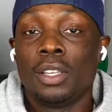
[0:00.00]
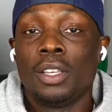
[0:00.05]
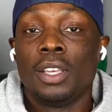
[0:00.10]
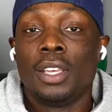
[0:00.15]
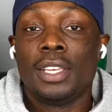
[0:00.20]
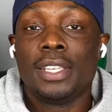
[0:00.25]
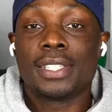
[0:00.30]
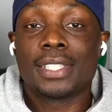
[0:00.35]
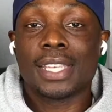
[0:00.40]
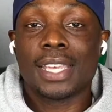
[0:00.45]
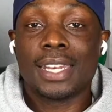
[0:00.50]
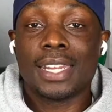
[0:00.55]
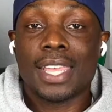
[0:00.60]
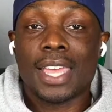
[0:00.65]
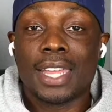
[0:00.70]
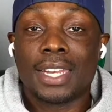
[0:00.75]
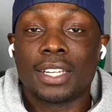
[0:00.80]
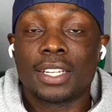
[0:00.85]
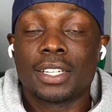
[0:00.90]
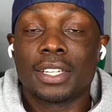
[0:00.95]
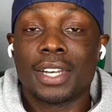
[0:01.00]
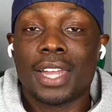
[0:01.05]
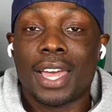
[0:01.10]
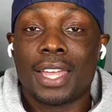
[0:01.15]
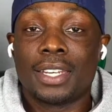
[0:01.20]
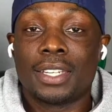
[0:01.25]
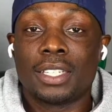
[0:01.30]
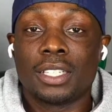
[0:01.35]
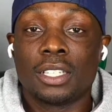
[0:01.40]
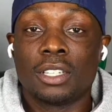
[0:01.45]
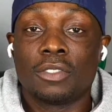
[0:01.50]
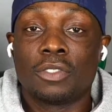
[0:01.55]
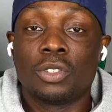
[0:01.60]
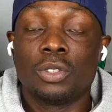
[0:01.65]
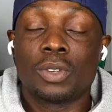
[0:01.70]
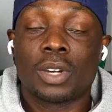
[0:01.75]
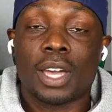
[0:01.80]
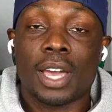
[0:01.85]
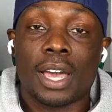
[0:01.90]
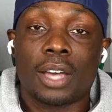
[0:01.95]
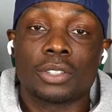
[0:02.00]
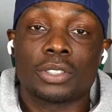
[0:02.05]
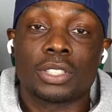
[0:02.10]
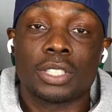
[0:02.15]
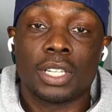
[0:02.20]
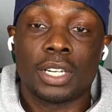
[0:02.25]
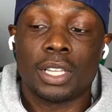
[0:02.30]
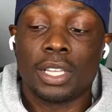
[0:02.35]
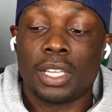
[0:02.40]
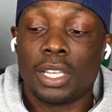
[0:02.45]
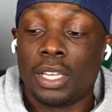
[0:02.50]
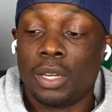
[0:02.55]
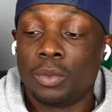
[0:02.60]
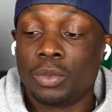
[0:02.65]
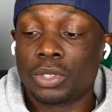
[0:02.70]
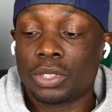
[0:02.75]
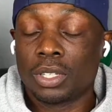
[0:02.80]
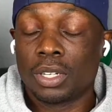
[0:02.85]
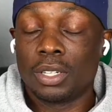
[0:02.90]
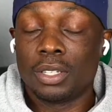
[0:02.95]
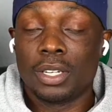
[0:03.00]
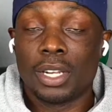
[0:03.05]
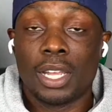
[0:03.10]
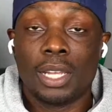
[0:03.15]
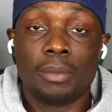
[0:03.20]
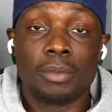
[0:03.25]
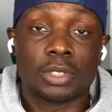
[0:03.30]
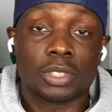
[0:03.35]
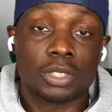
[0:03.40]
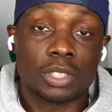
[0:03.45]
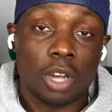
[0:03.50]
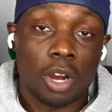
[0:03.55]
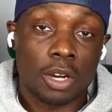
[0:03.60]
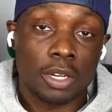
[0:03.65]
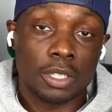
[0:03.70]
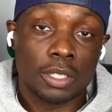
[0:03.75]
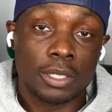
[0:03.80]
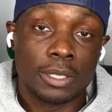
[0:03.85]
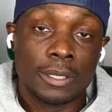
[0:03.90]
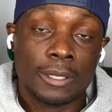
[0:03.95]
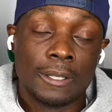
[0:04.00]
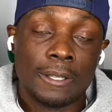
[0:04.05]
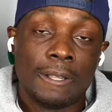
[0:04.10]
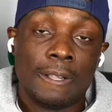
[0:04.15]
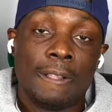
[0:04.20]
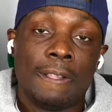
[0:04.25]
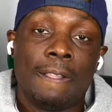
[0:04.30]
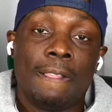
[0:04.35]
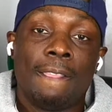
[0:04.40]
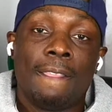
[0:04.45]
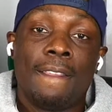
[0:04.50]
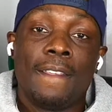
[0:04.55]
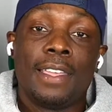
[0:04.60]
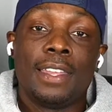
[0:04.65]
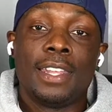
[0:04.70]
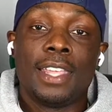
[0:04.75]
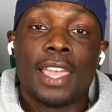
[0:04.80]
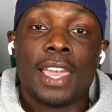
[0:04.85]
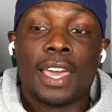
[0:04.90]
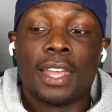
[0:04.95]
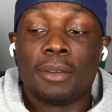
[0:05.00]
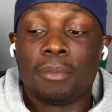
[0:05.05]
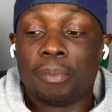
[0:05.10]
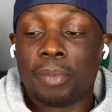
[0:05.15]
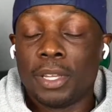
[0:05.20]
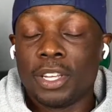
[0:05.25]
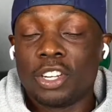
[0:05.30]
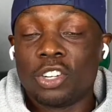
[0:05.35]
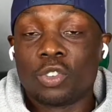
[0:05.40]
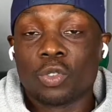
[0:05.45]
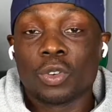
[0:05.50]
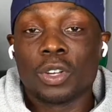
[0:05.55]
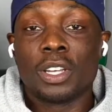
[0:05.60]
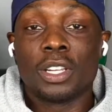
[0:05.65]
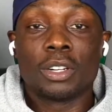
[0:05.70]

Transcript: he said he had a good idea of who Kyle Shanahan was going to name the starter, and he had a big grin